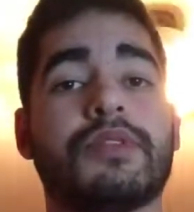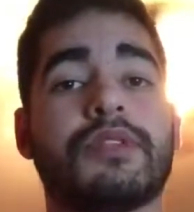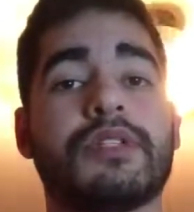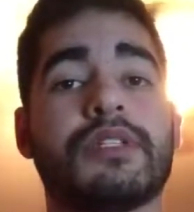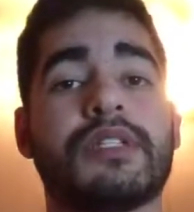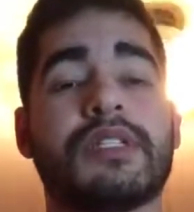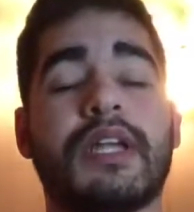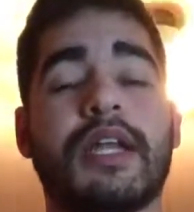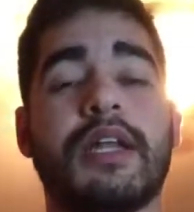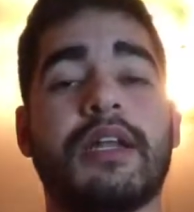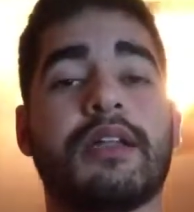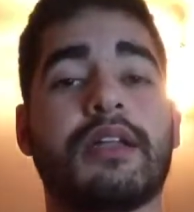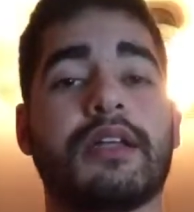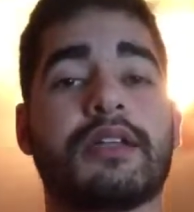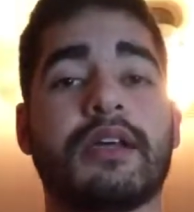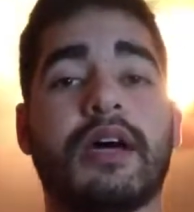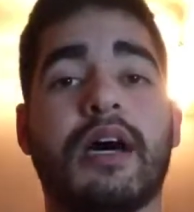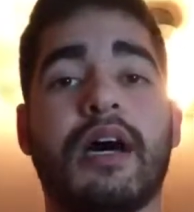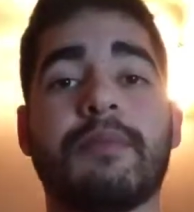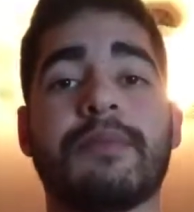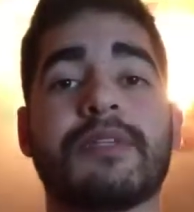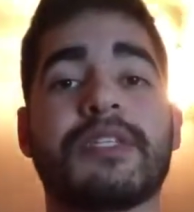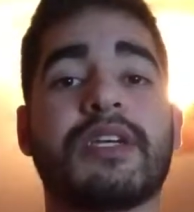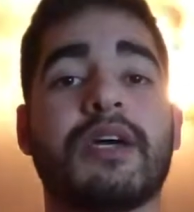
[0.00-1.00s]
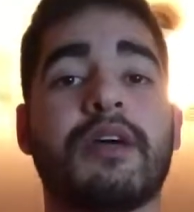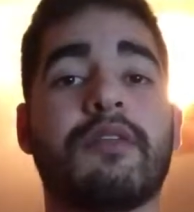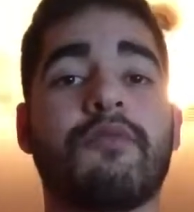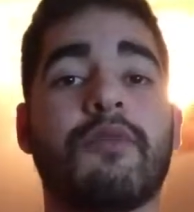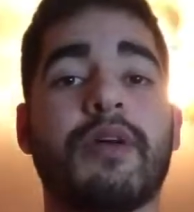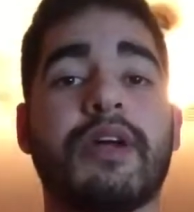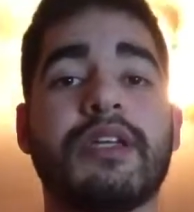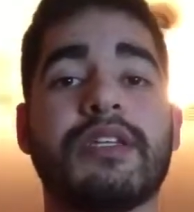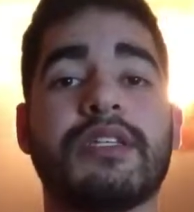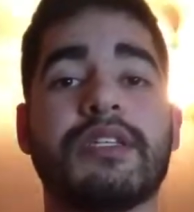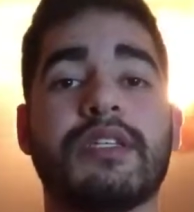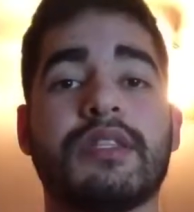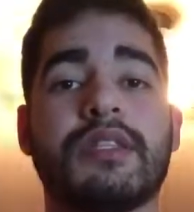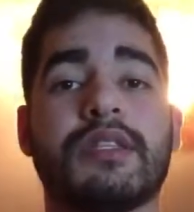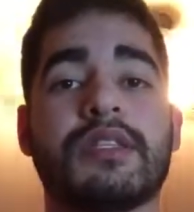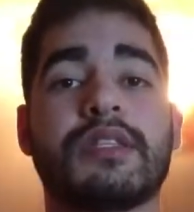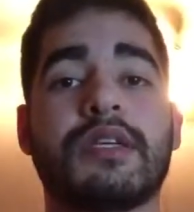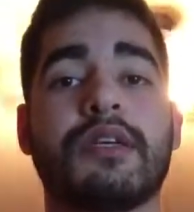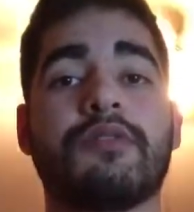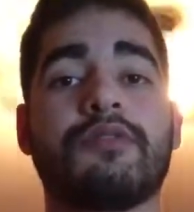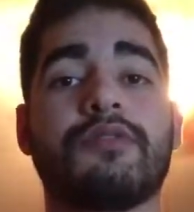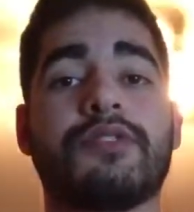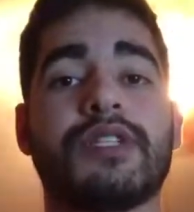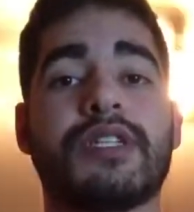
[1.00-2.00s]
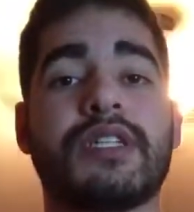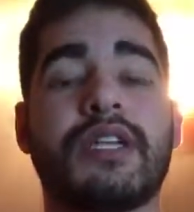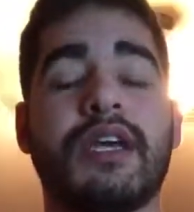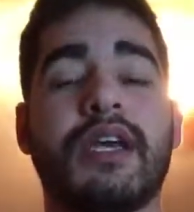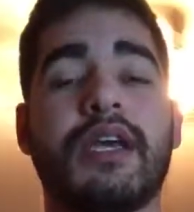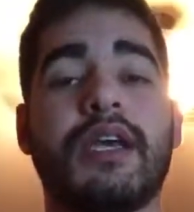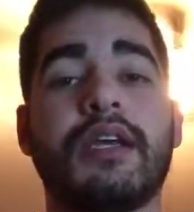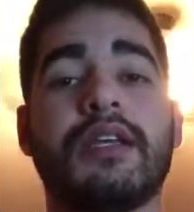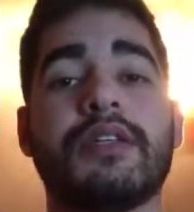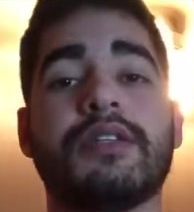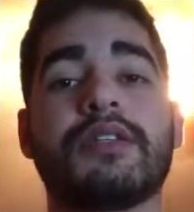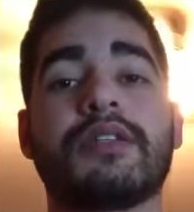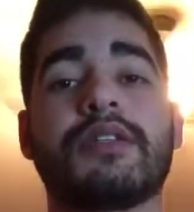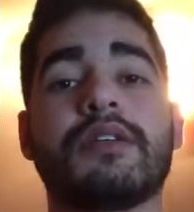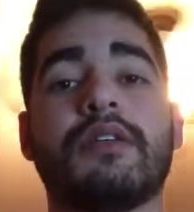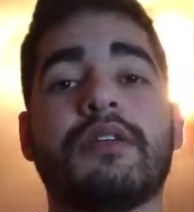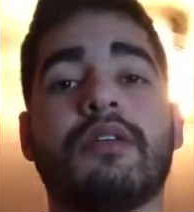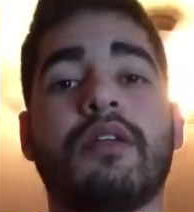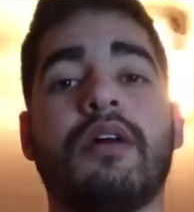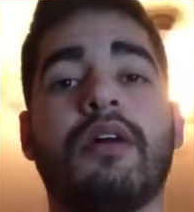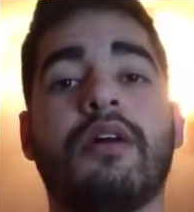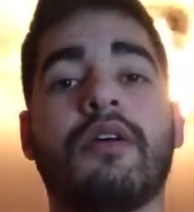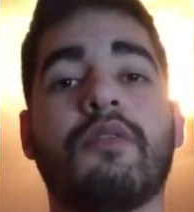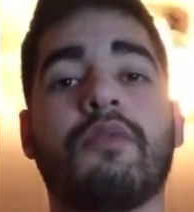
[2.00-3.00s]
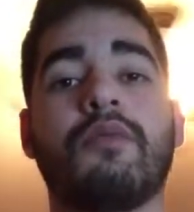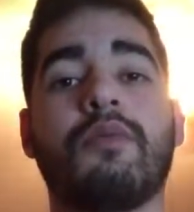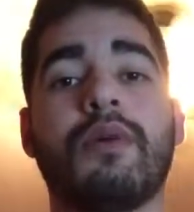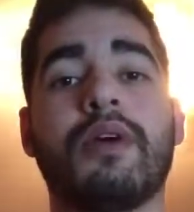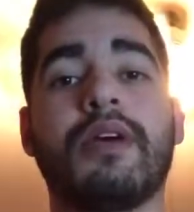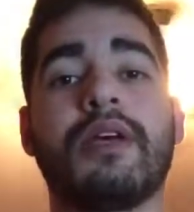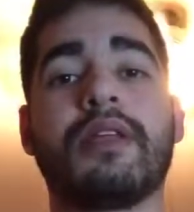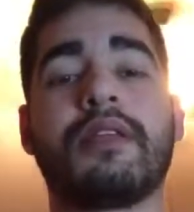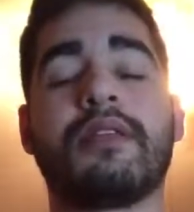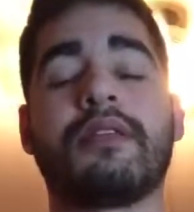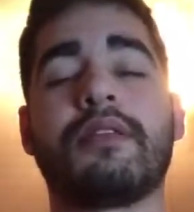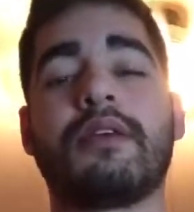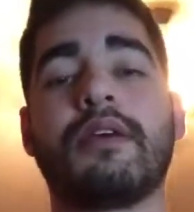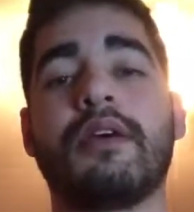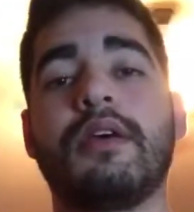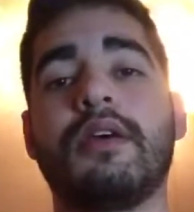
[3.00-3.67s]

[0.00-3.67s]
stating like the homicide rates in the southern states, along with